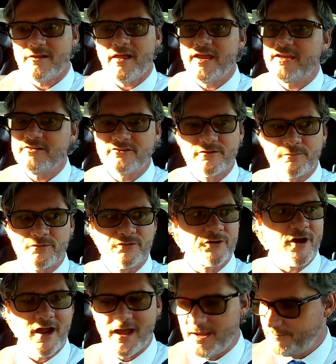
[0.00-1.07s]
like and
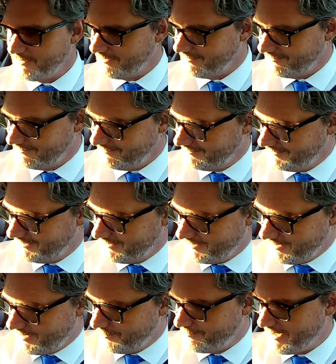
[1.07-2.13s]
subscribe and
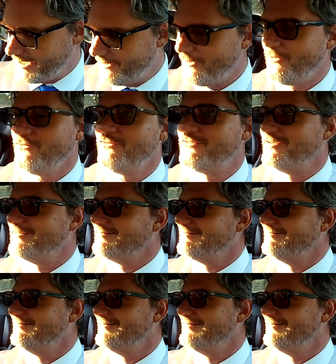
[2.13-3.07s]
bells and